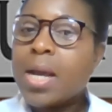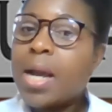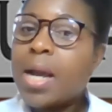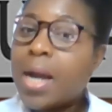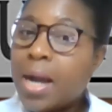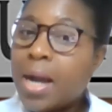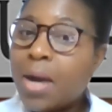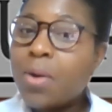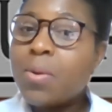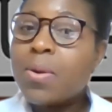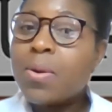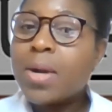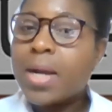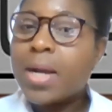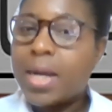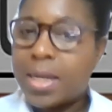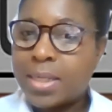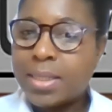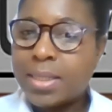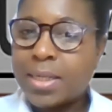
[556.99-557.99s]
how
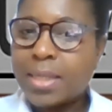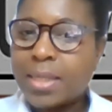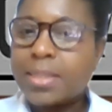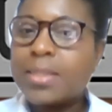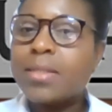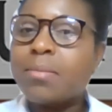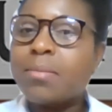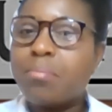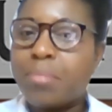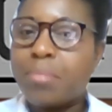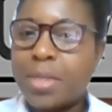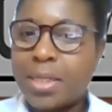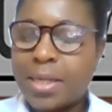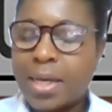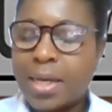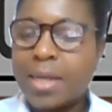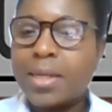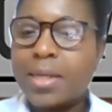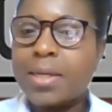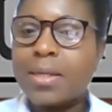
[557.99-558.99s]
can that be
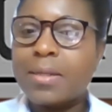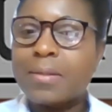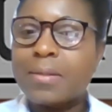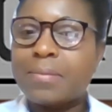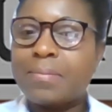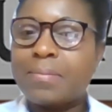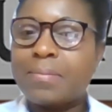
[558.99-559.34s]
done?